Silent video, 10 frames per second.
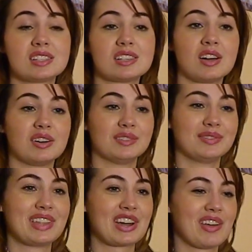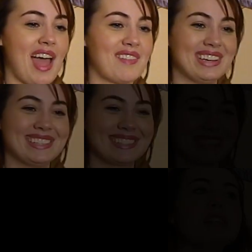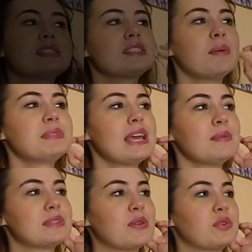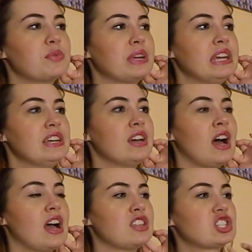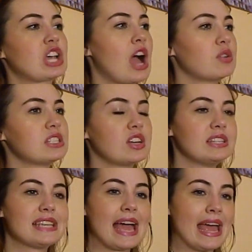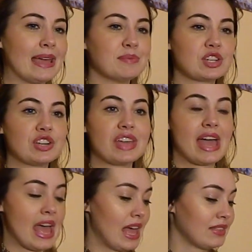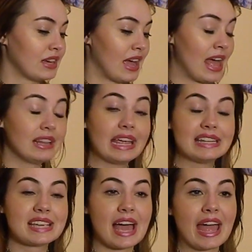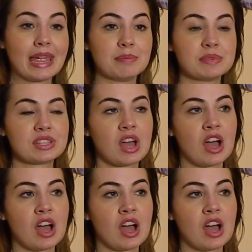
So there you have it. Well, sometimes I will read the Chicago Sun-Times or the LA Times.